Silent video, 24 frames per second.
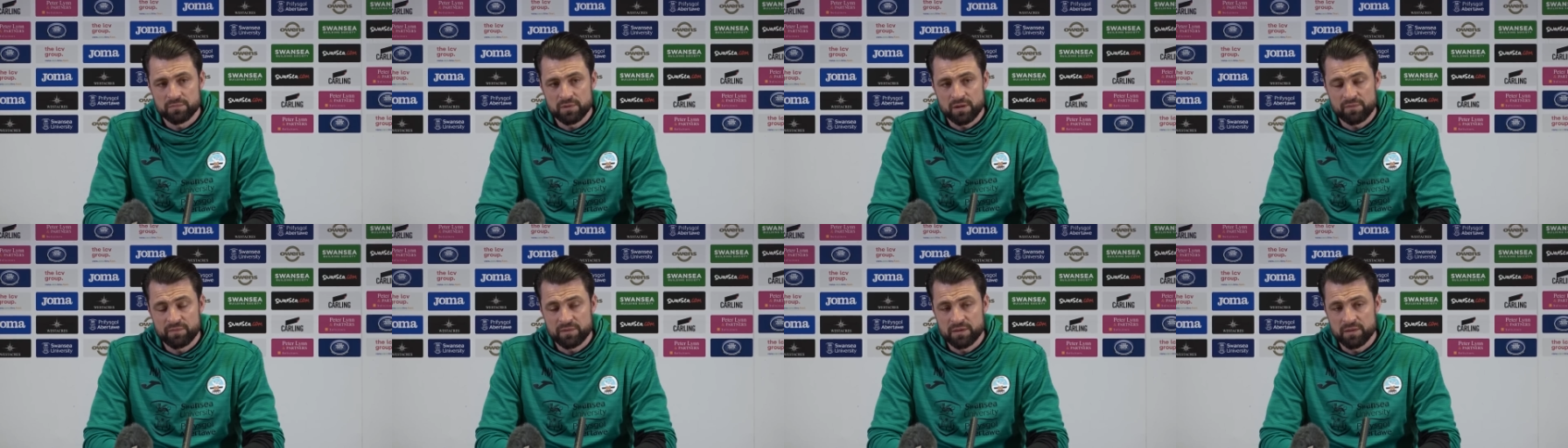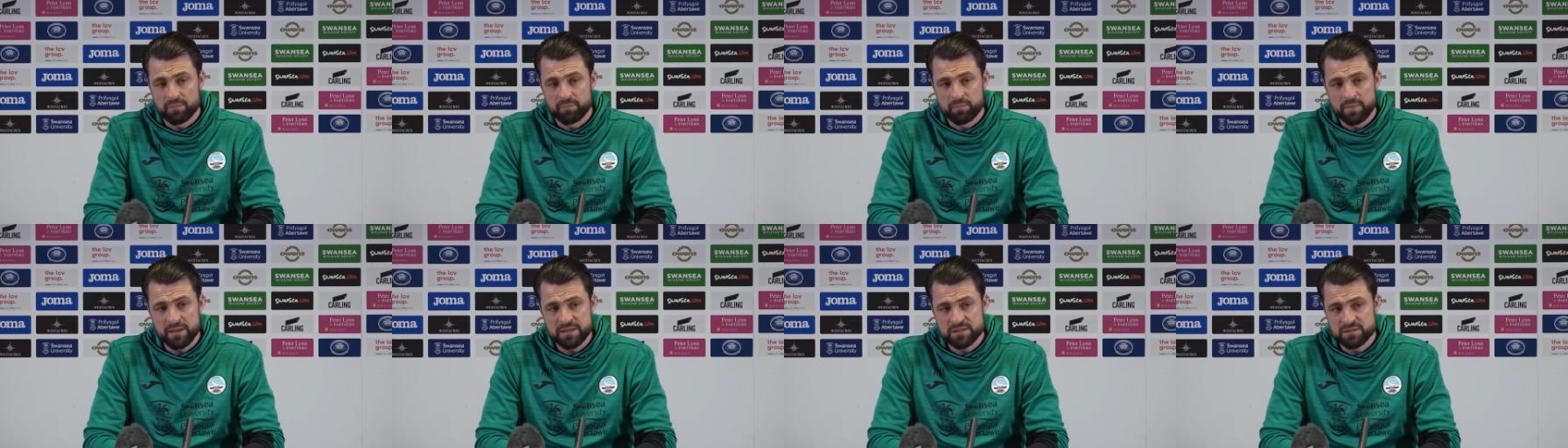I think the
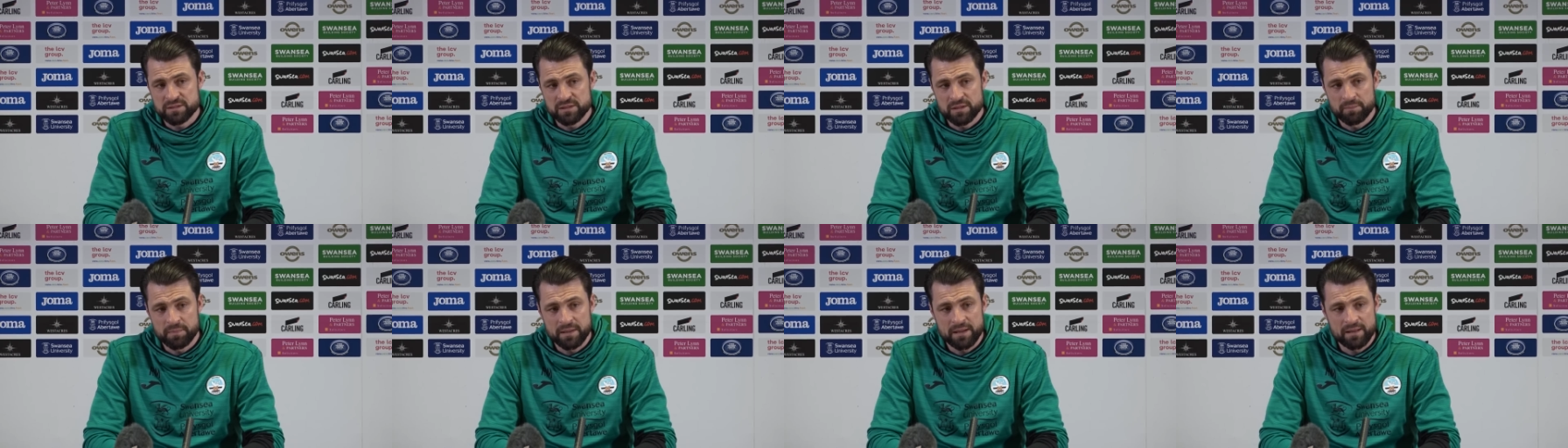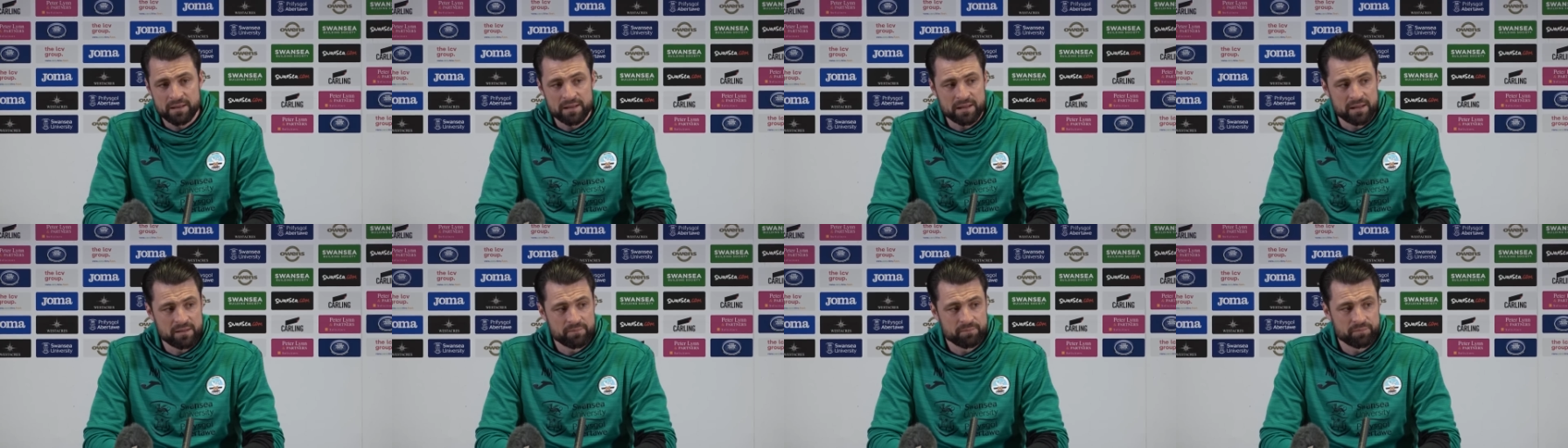best thing
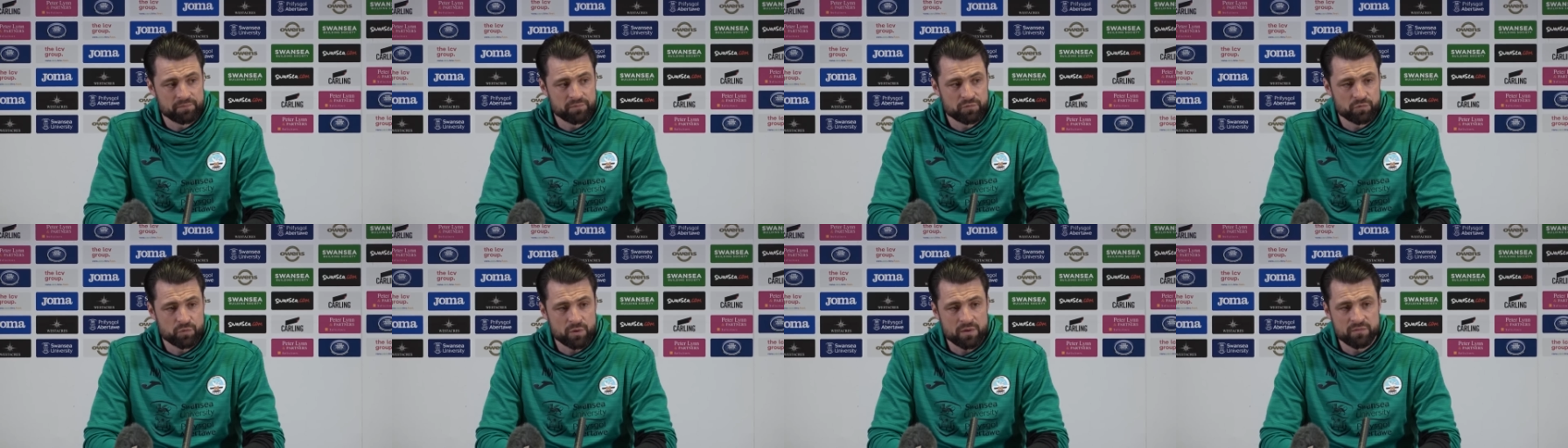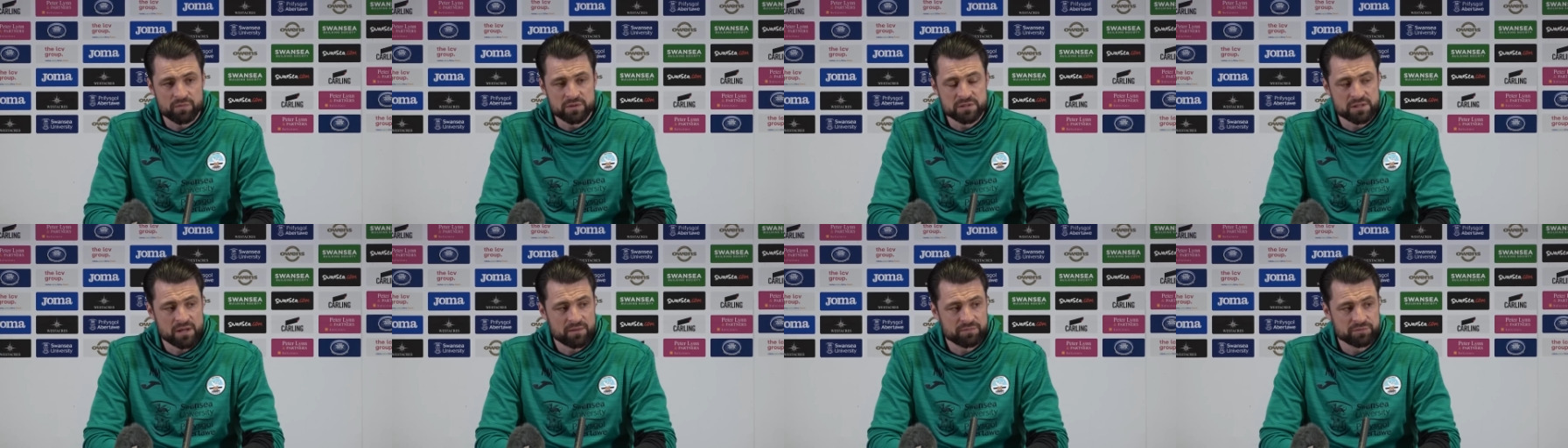about that for
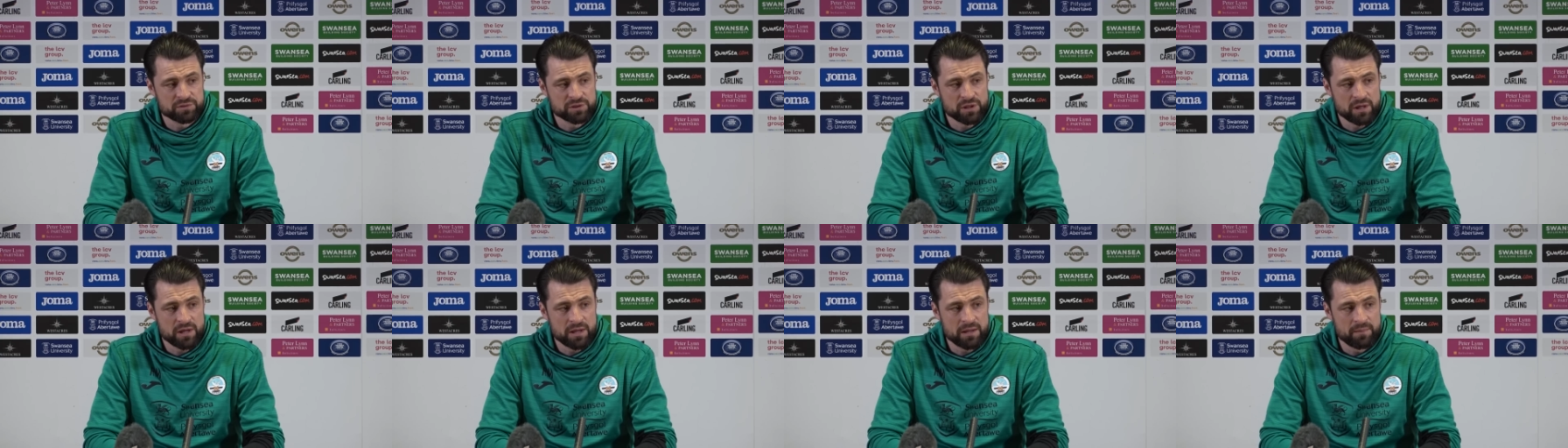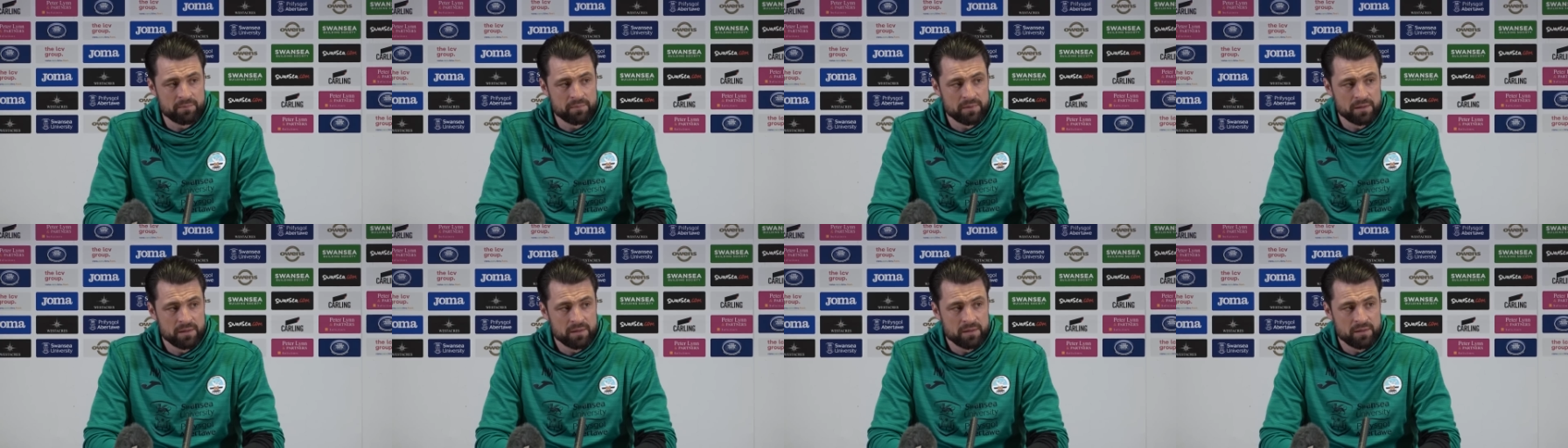every tough
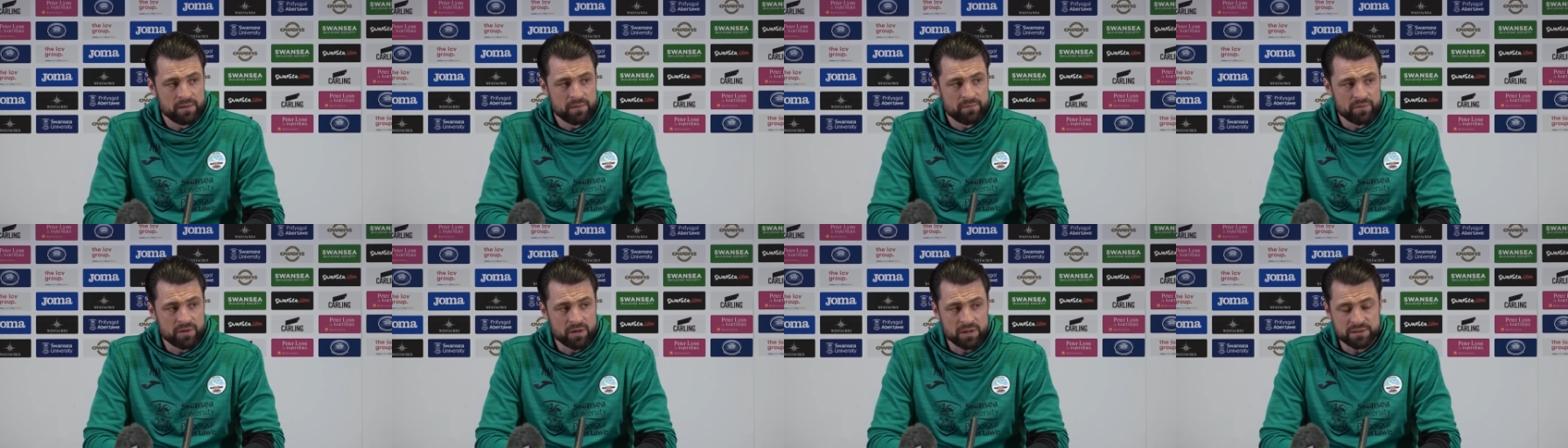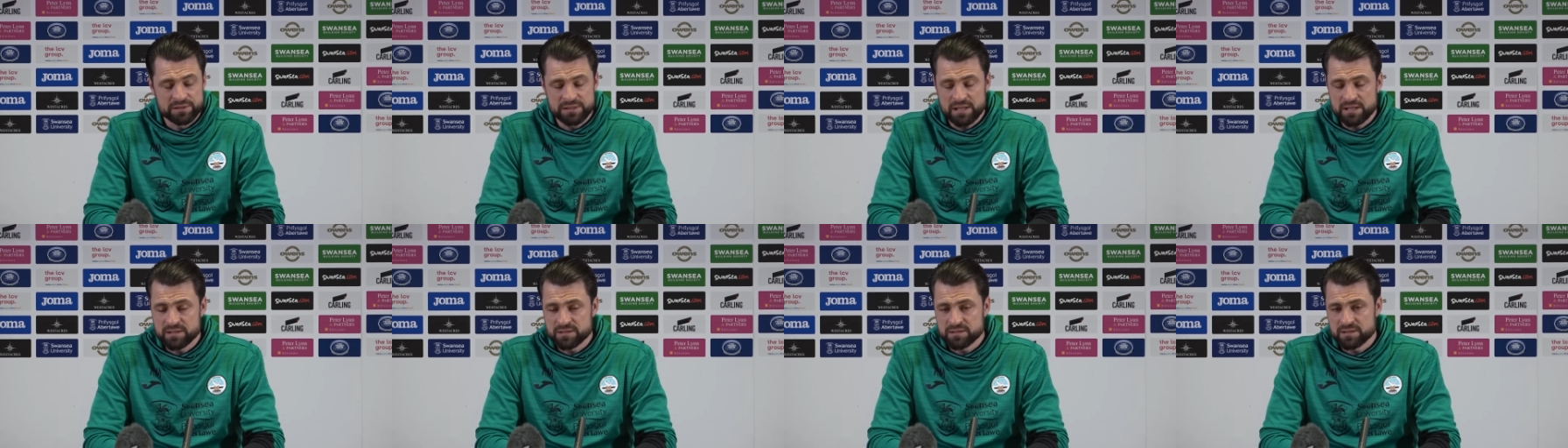time, the
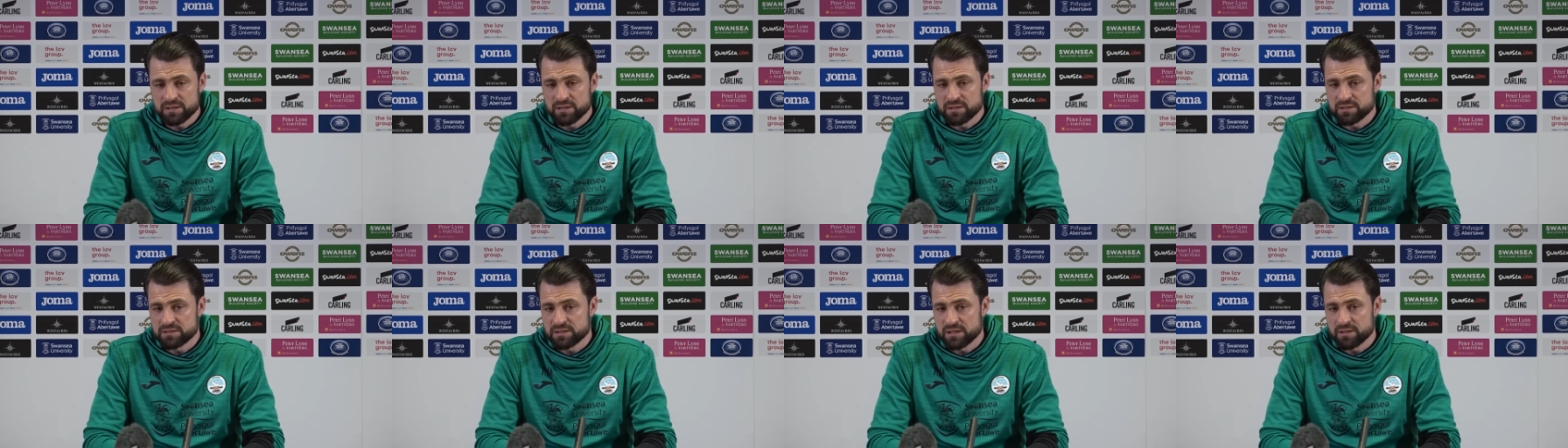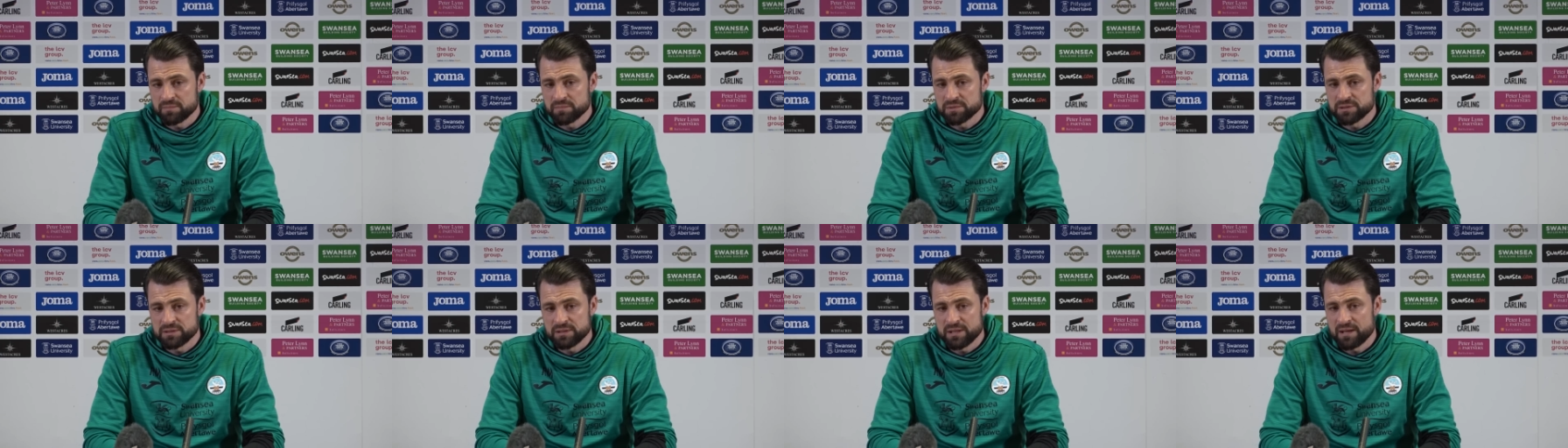identity of the
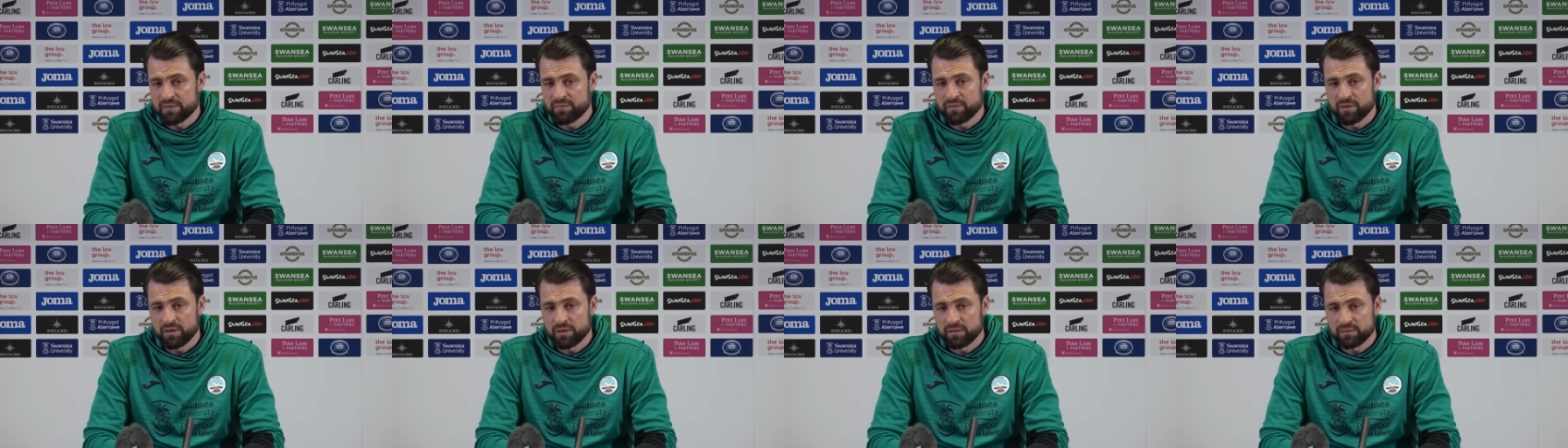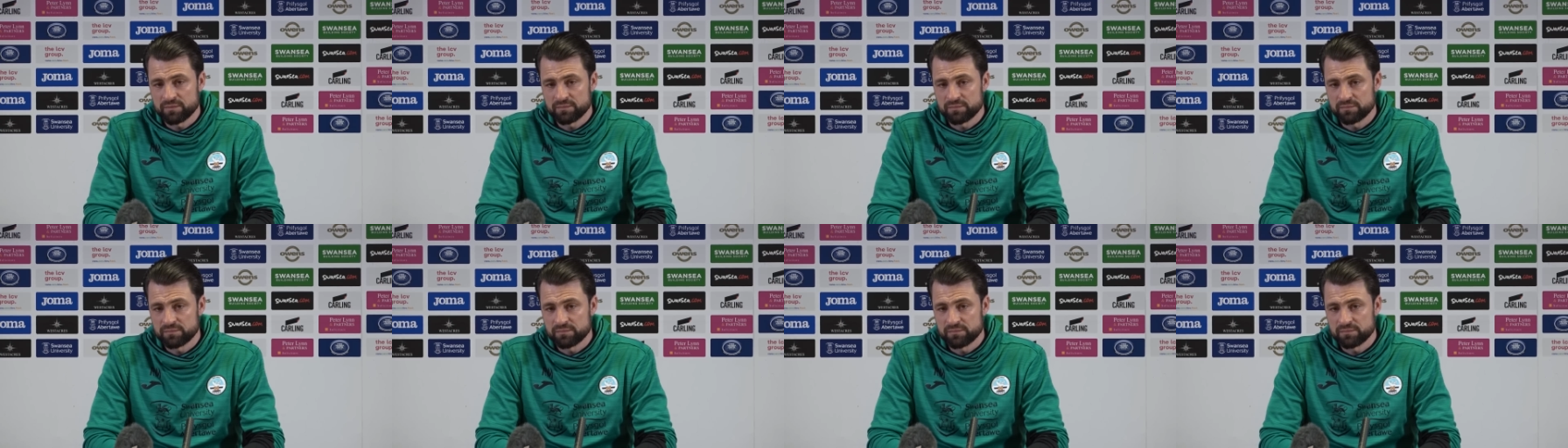team has never